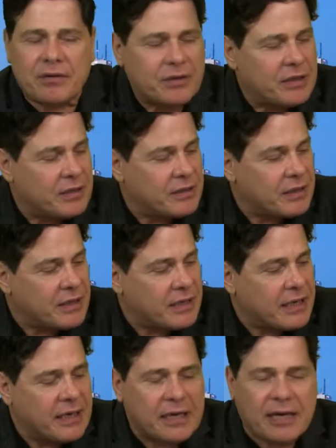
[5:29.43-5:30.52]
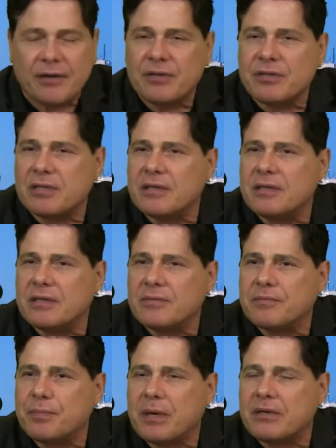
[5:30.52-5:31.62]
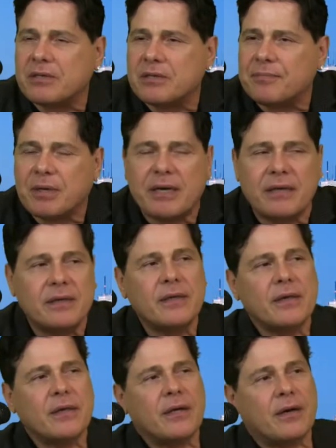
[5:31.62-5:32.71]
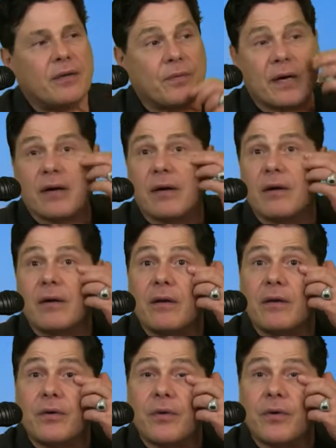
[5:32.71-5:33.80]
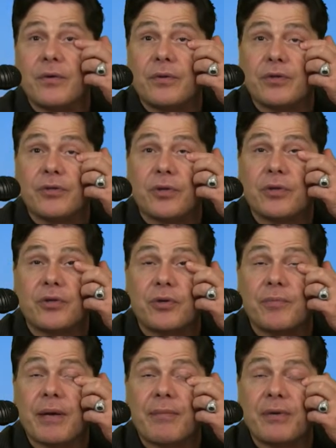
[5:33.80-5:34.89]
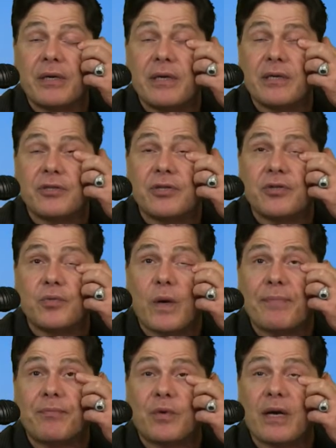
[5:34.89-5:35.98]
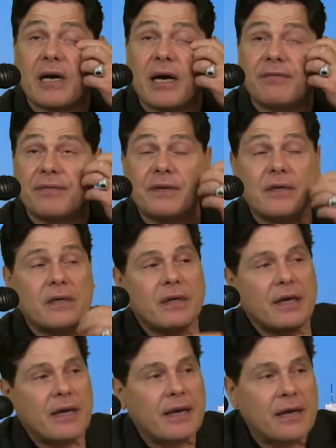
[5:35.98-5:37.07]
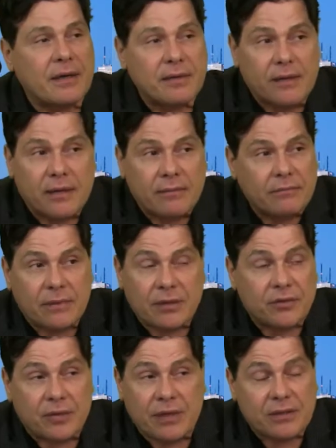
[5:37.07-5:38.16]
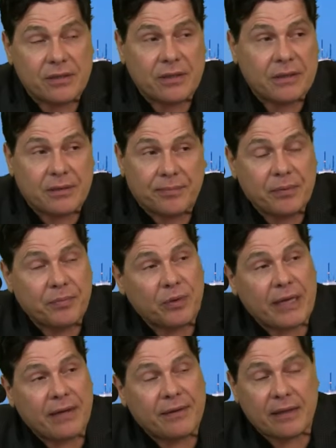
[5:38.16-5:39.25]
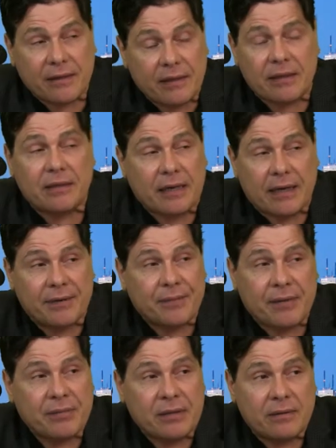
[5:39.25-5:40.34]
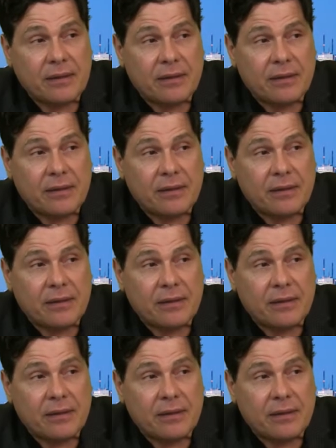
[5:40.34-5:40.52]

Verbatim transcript: it, it, it carries in in parts of the brain where you the short-term memory is just wiped right off and uh, it's crazy that the people can. The, the, I, I, mean,